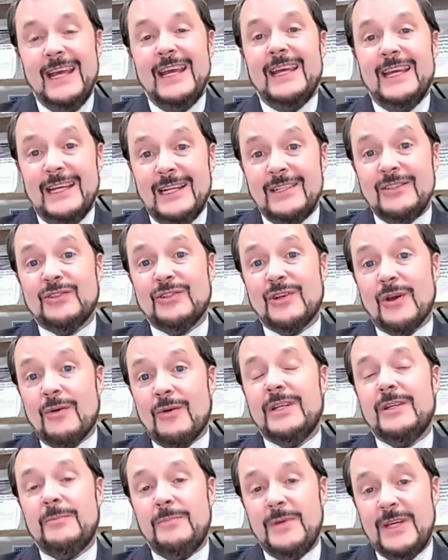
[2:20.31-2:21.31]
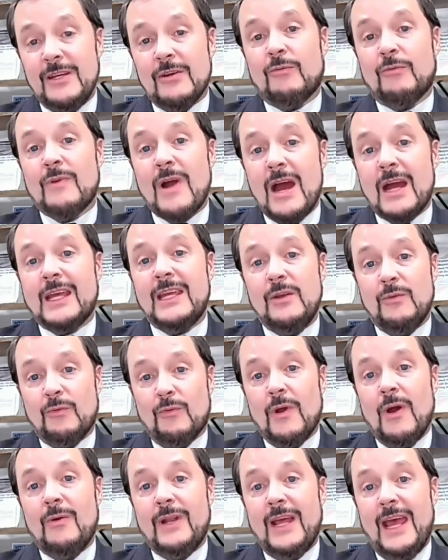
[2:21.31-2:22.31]
It is going to be a rocky
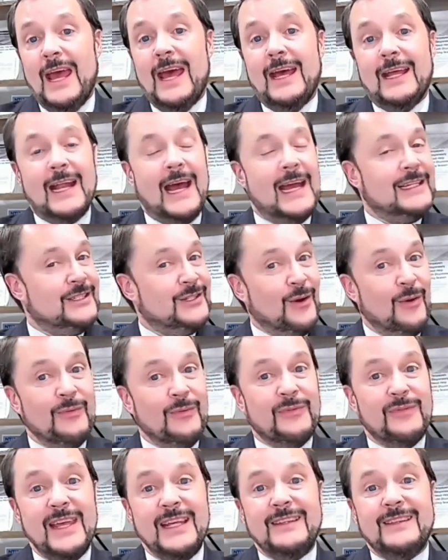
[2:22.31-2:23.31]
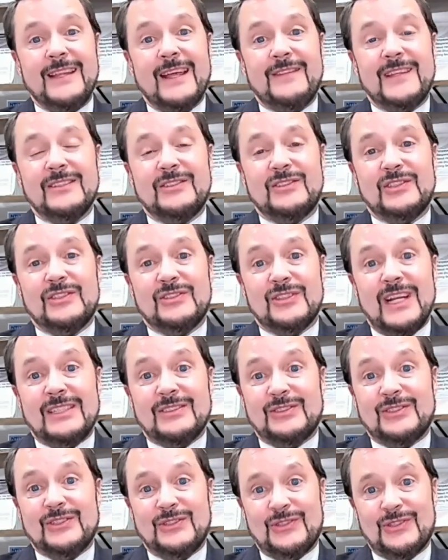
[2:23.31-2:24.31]
road ahead. I don't think that this is
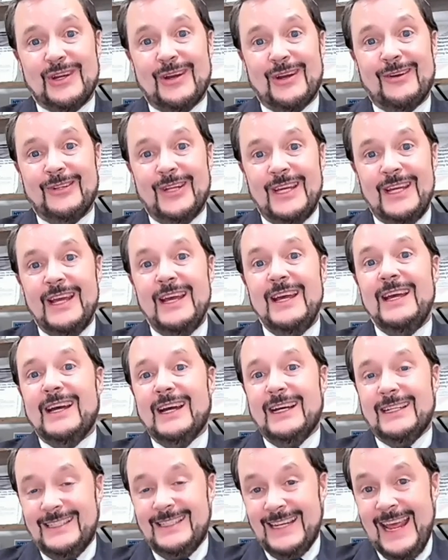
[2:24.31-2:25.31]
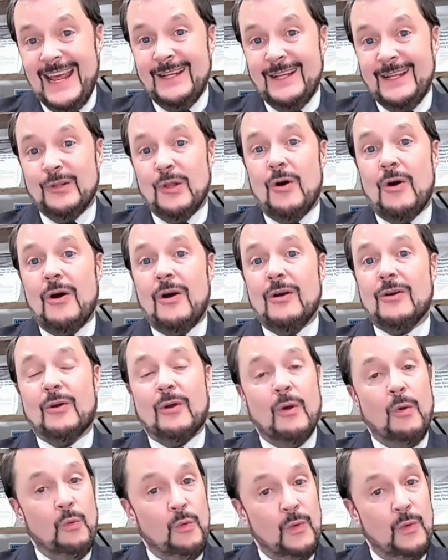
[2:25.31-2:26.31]
necessarily a day-long or
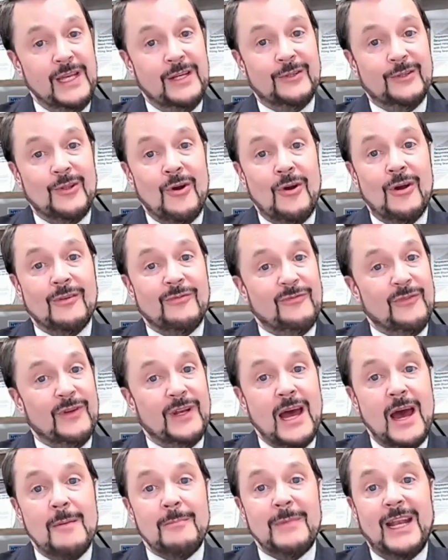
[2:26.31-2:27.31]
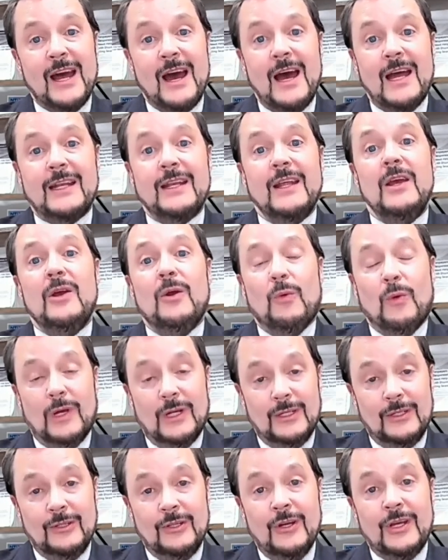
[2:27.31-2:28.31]
a week-long phenomenon. We're
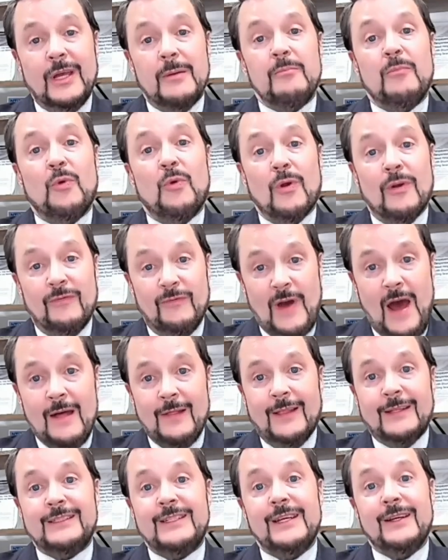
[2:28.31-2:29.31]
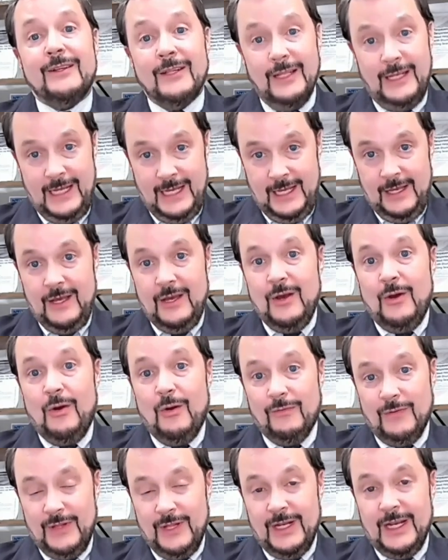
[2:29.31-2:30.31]
going to look at more volatility
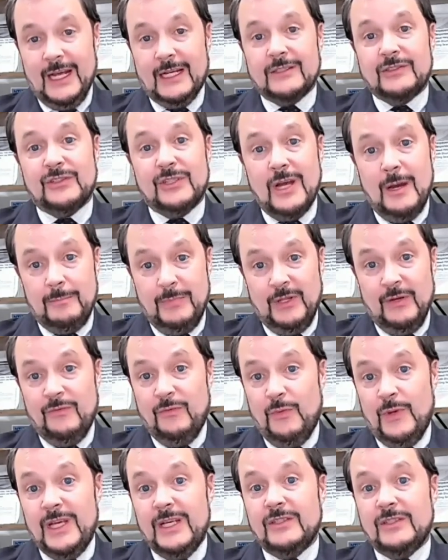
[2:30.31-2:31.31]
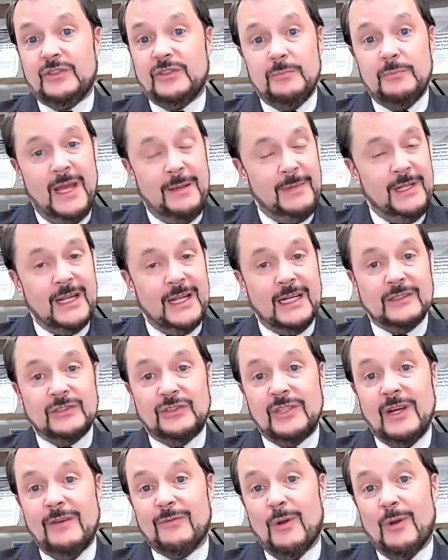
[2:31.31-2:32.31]
over the next couple of weeks, maybe
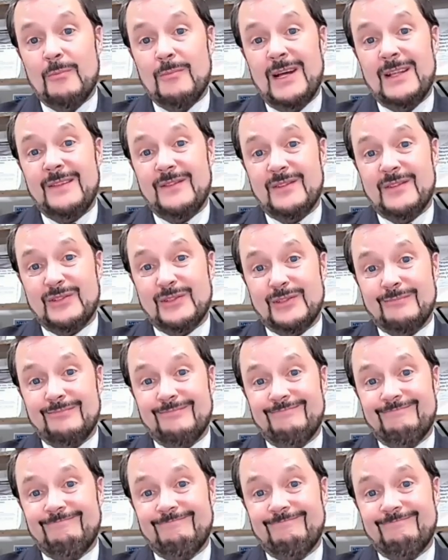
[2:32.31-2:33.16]
next several months.